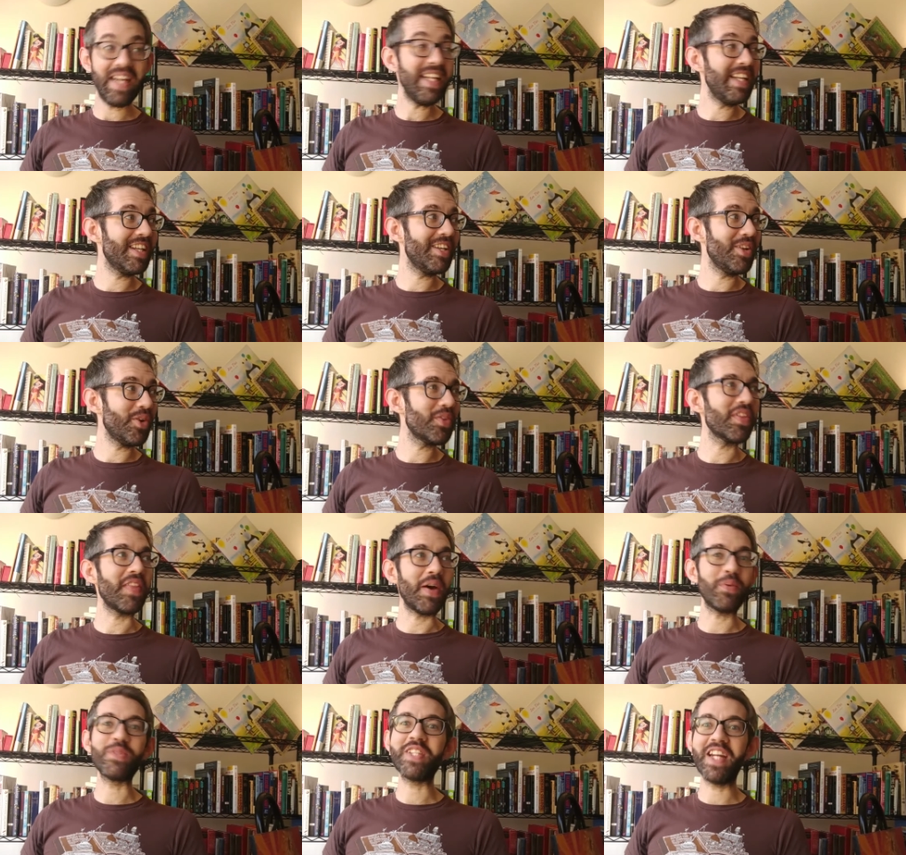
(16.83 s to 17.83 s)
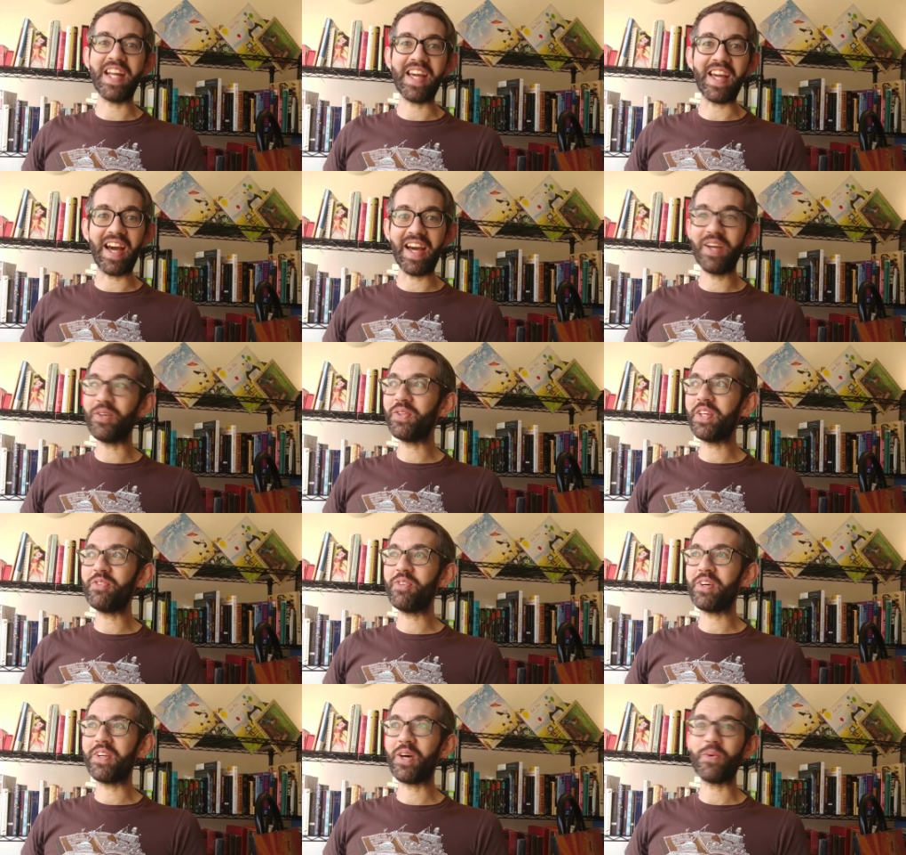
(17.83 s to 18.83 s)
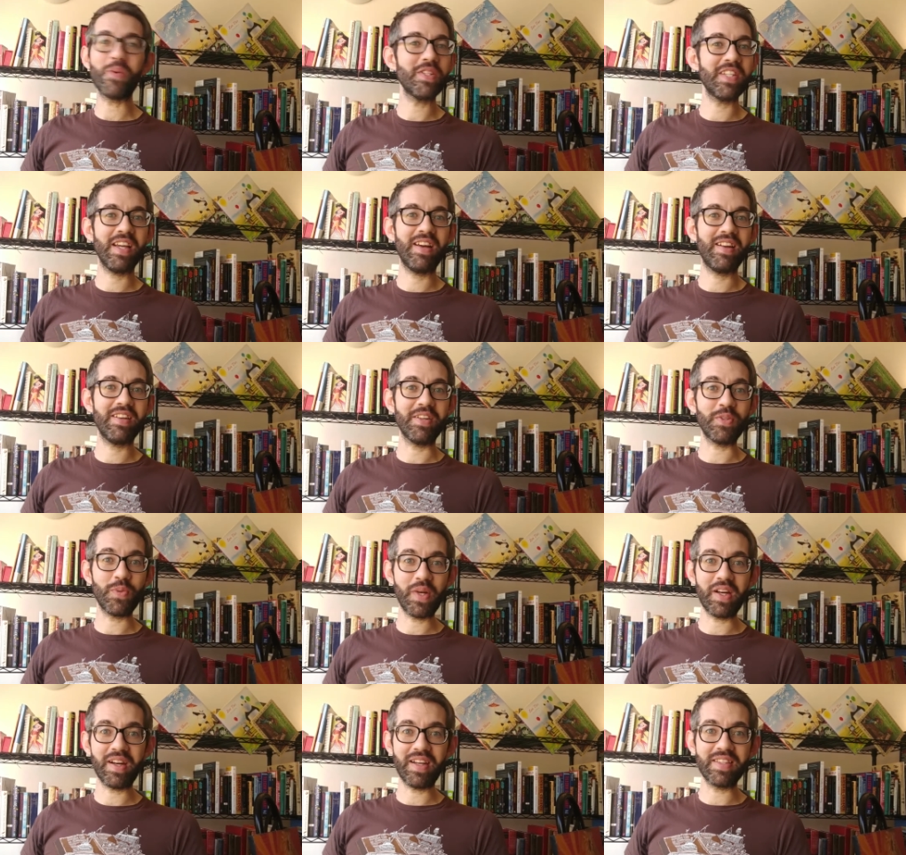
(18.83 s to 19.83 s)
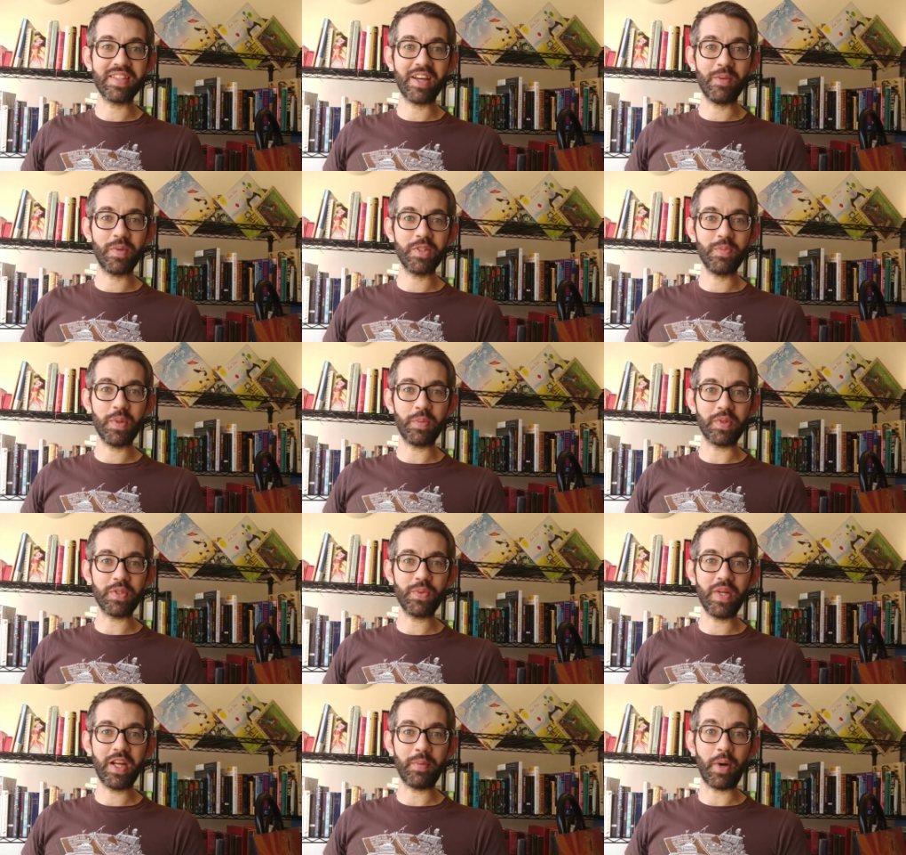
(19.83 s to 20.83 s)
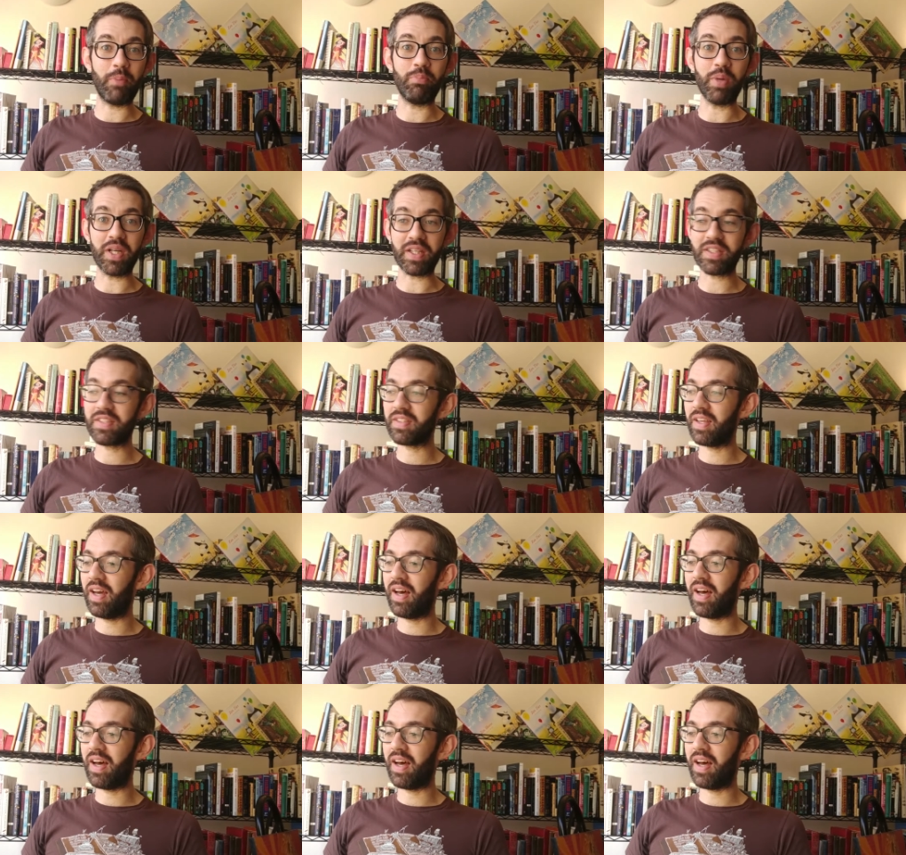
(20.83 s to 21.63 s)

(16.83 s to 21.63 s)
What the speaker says: I didn't know that that was today. I only found out once I got onto Twitter and saw a bunch of people tweeting about books.